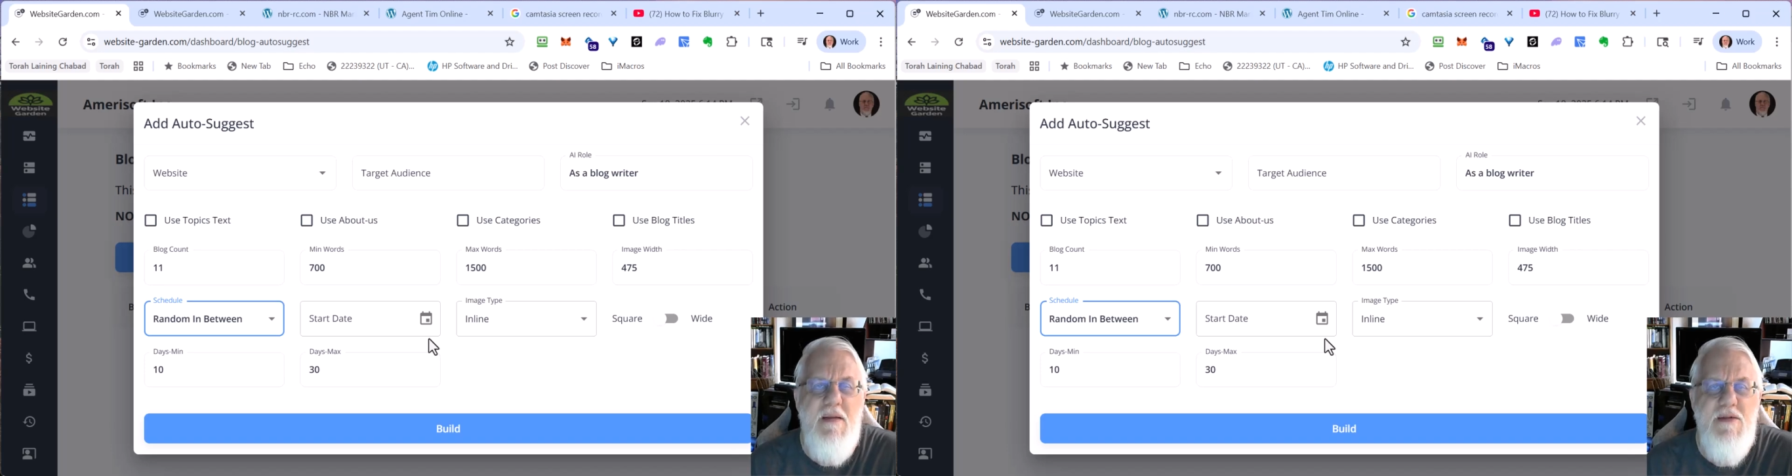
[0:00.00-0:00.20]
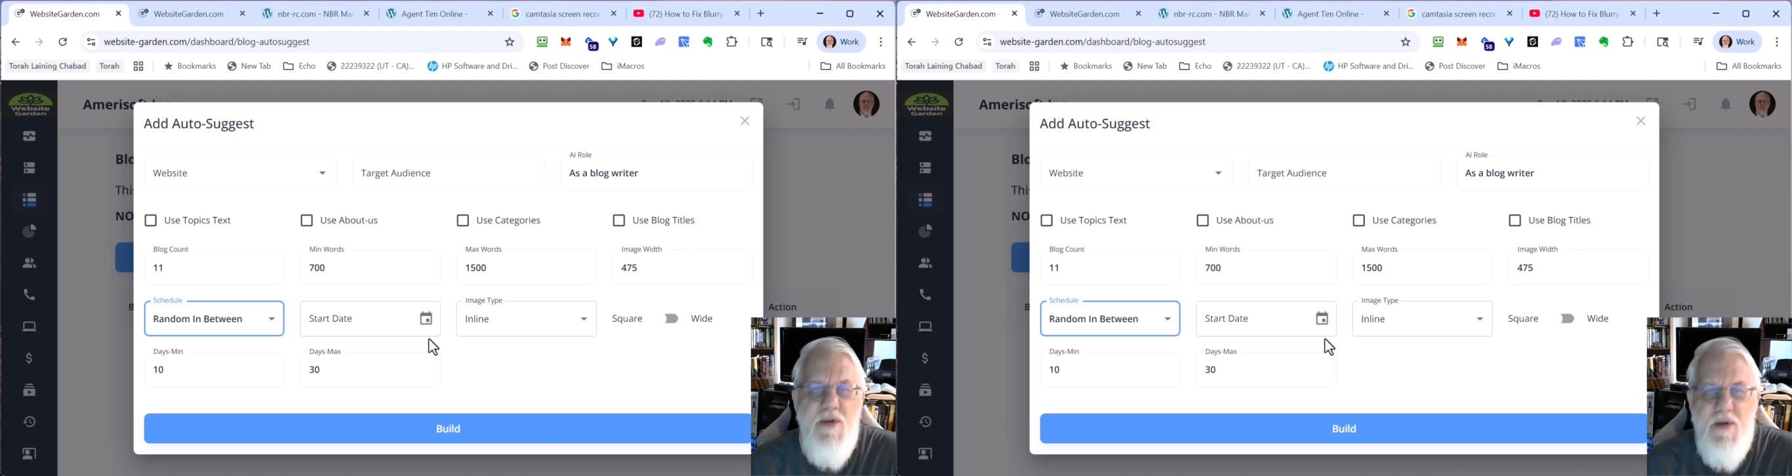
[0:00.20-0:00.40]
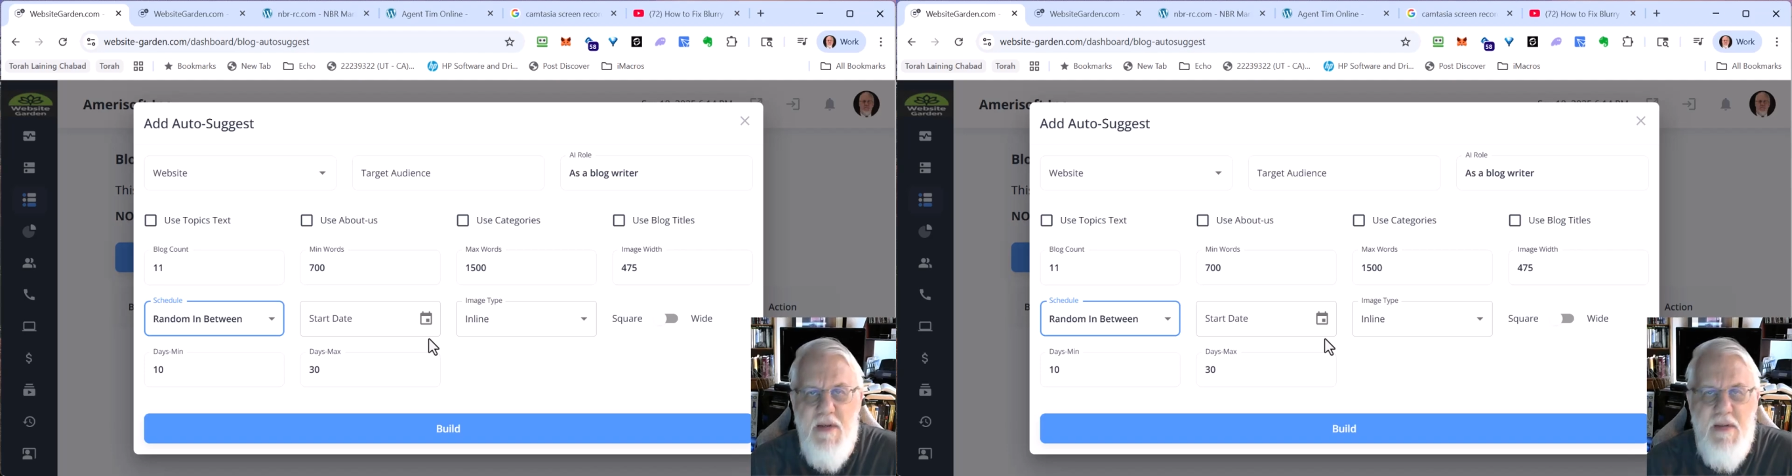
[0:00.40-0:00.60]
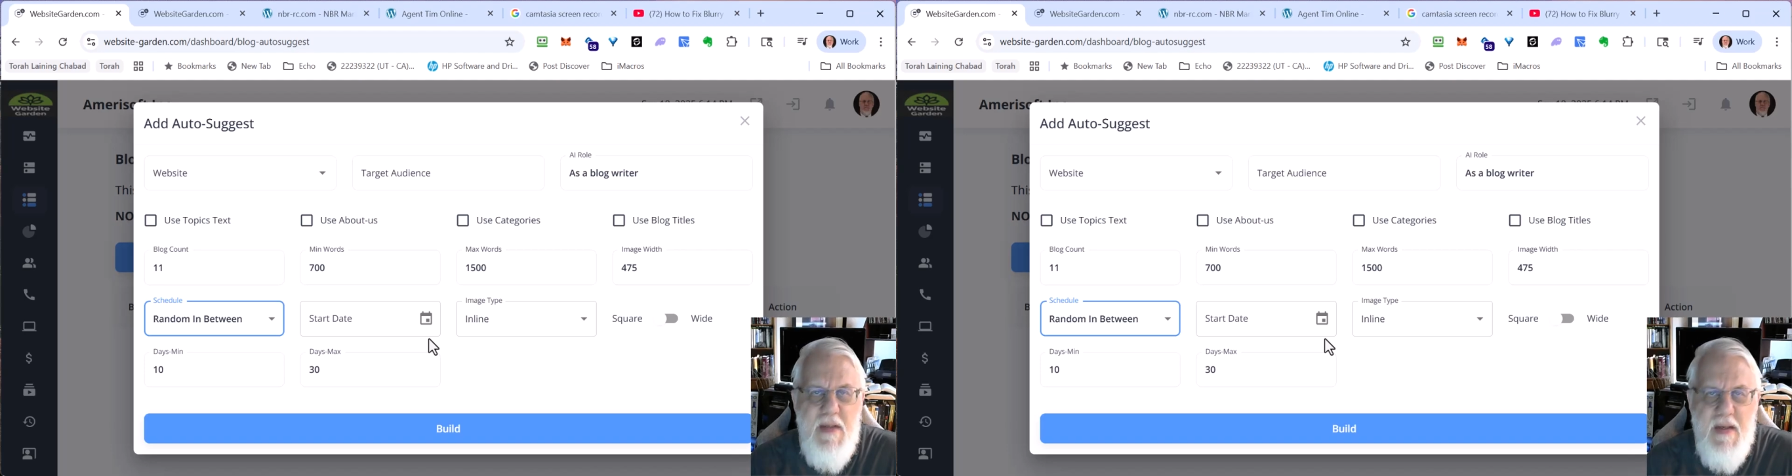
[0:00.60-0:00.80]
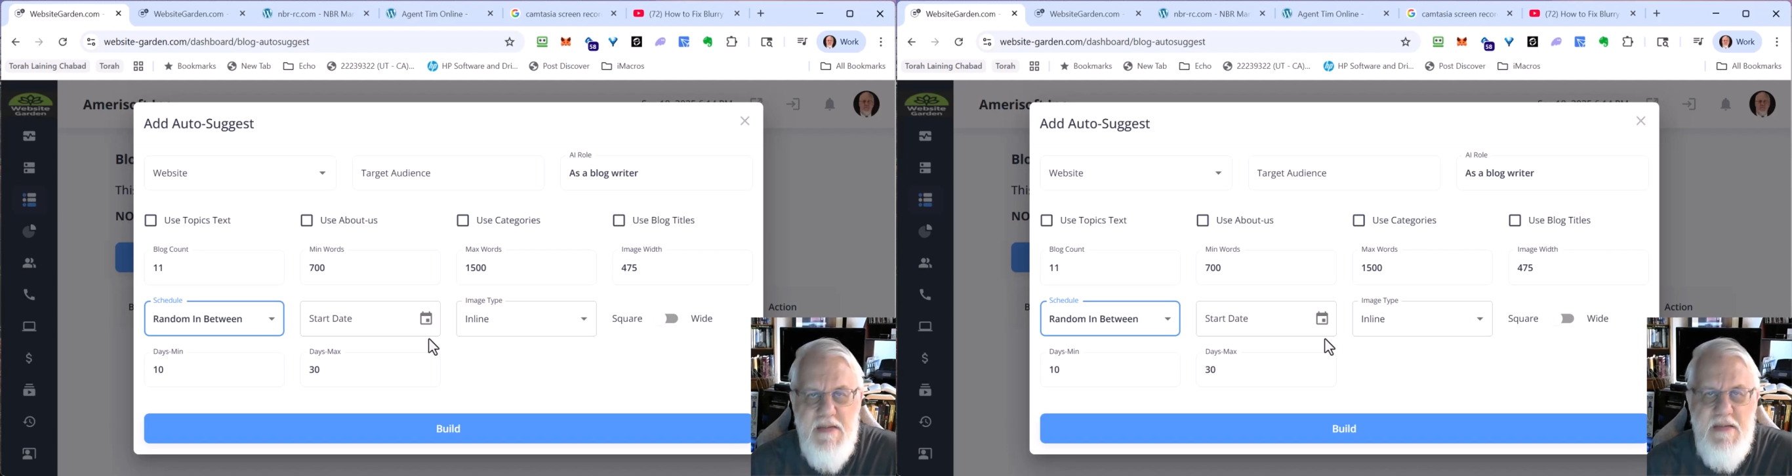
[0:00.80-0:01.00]
So you can
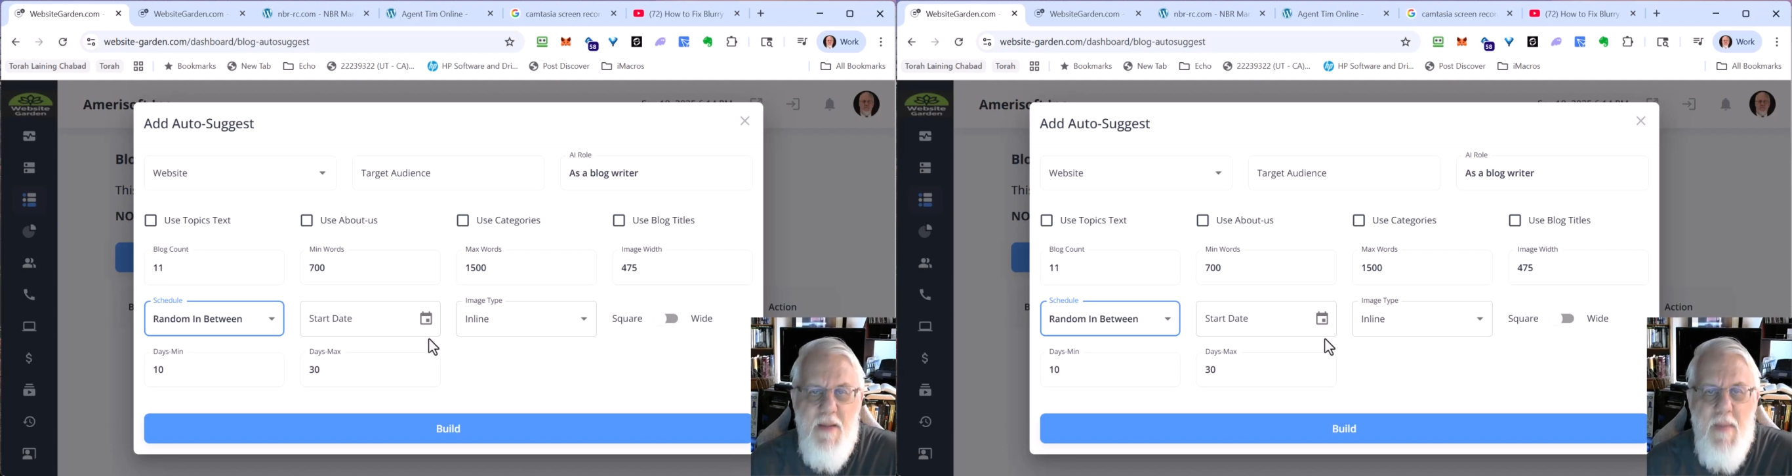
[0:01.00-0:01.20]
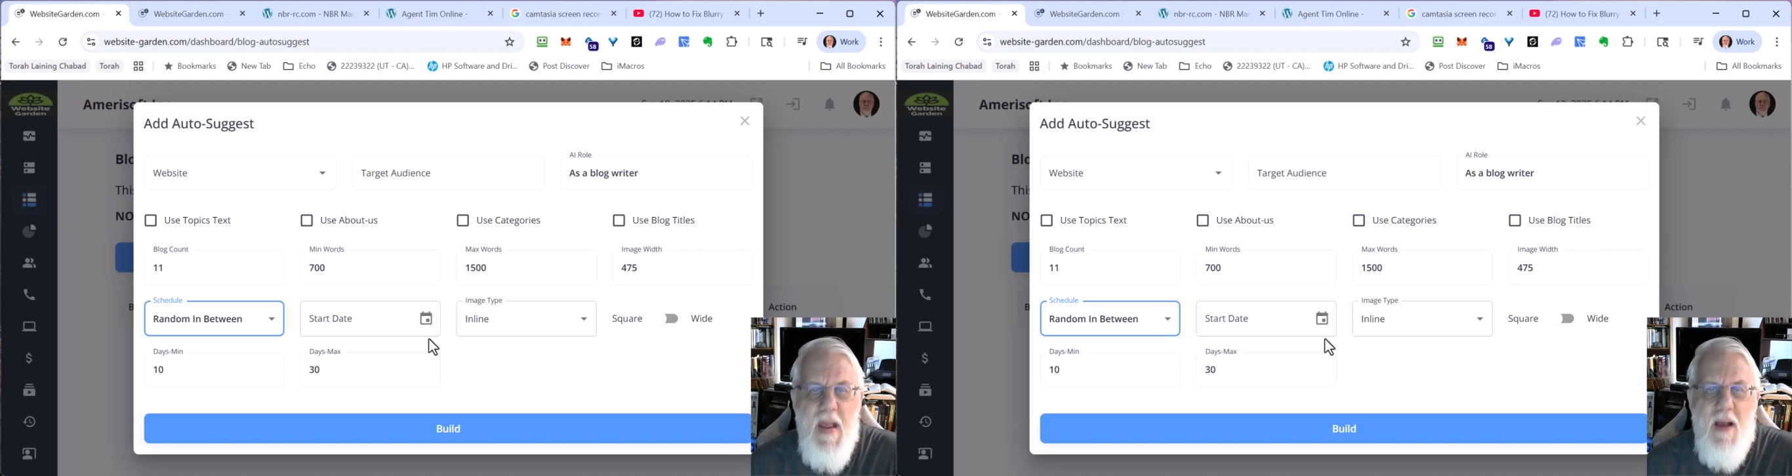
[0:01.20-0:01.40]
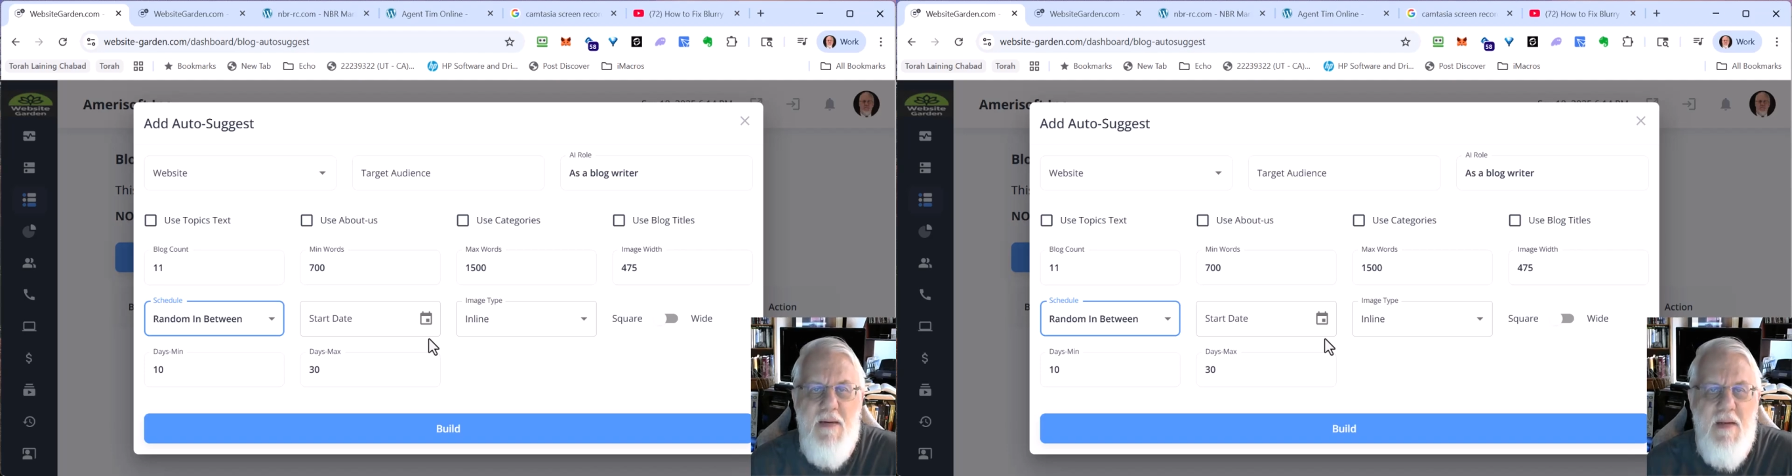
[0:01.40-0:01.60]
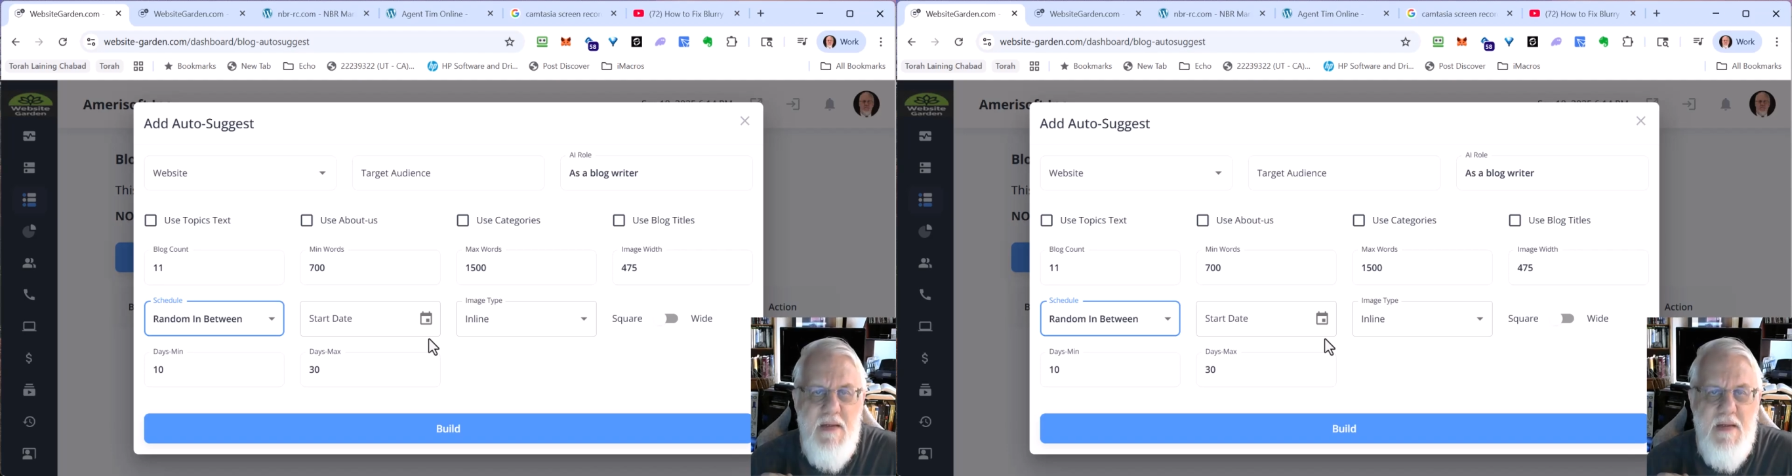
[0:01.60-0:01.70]
kick some out